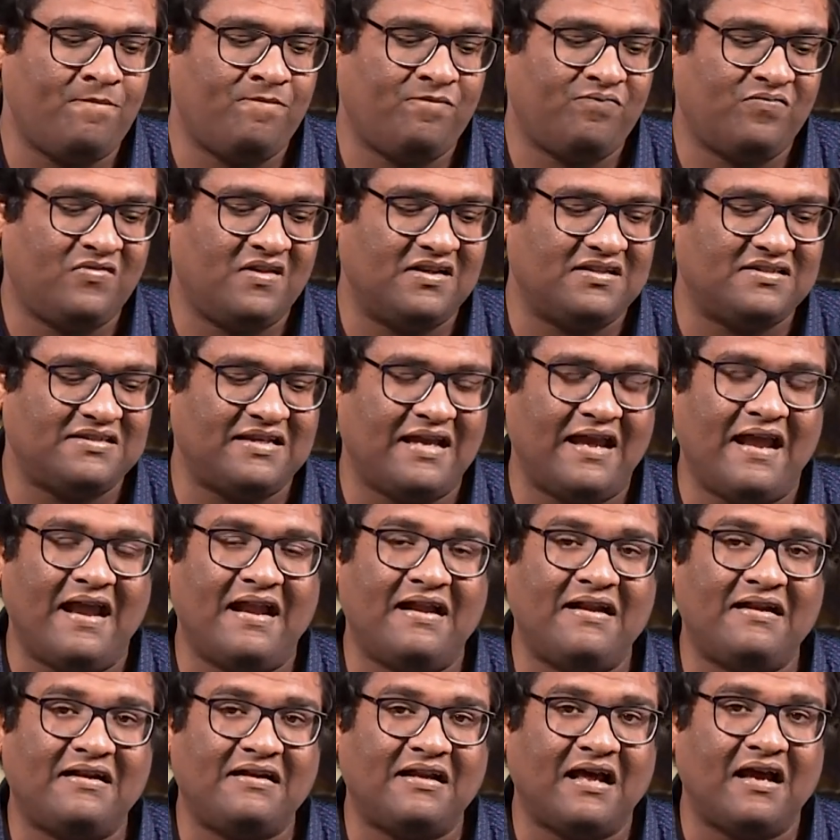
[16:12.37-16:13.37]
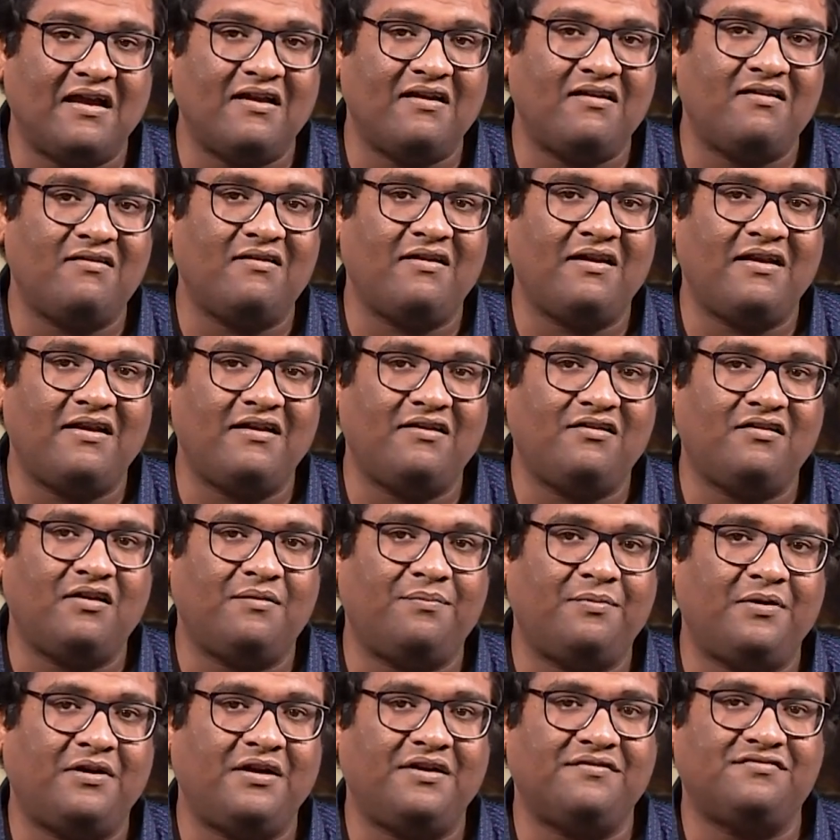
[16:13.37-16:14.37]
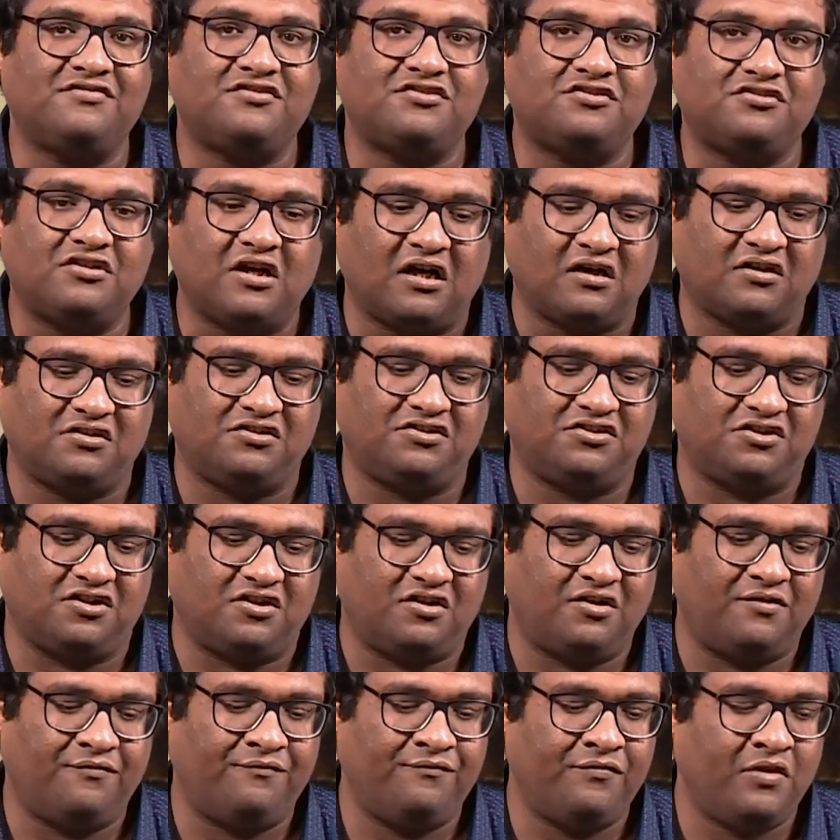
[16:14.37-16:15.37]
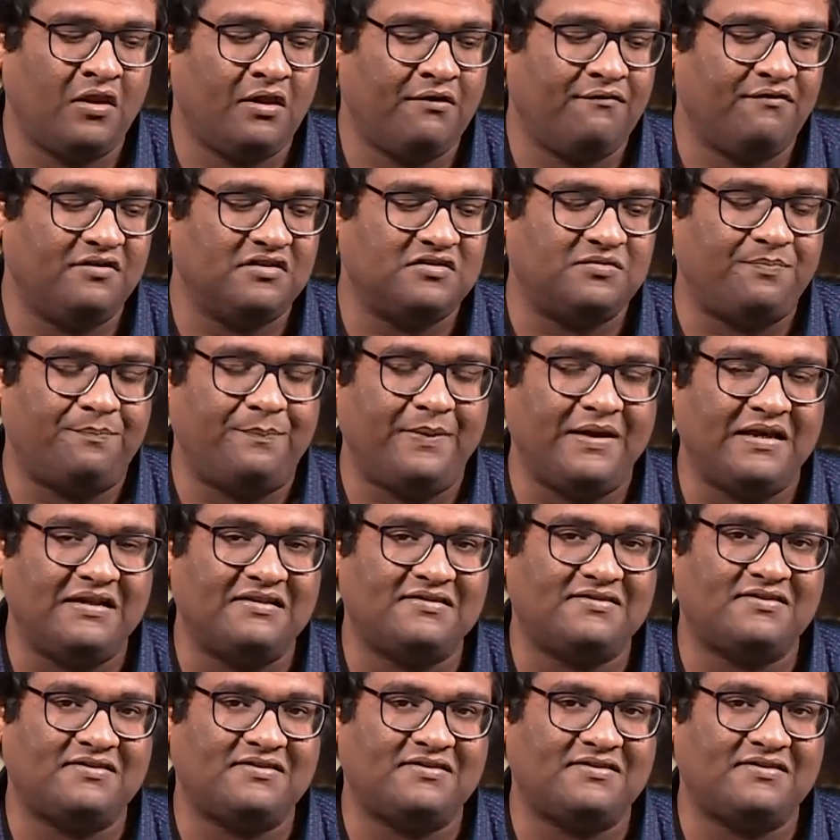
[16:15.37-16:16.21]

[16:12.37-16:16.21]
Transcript: This entire interpretive structure was based